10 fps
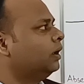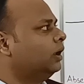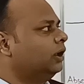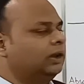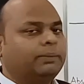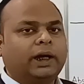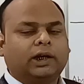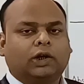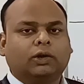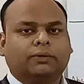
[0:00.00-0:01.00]
In the
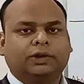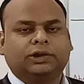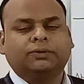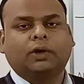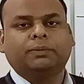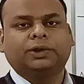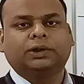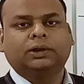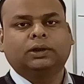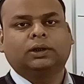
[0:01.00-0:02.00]
background of this
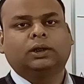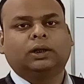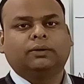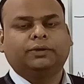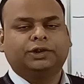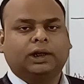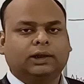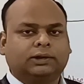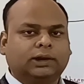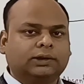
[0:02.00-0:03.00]
information, we shall
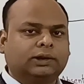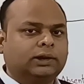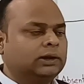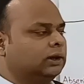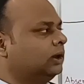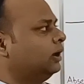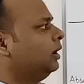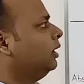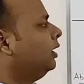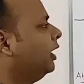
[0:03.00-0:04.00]
discuss the
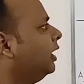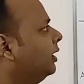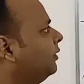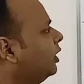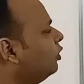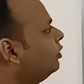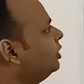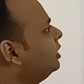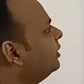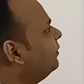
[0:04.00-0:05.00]
negative control
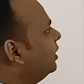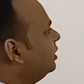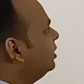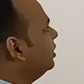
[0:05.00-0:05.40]
system first.